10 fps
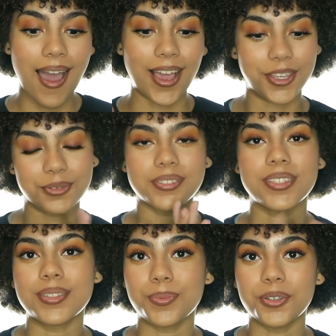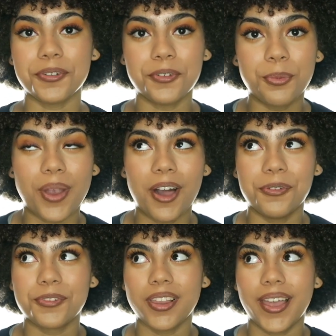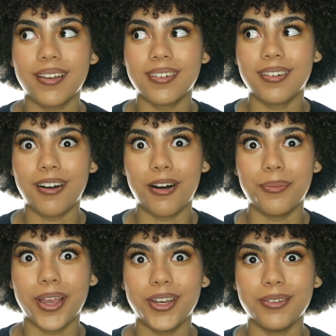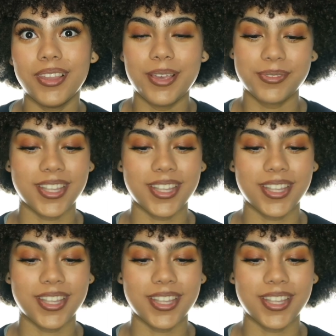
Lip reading: I used this beautiful brown for like all my new lips.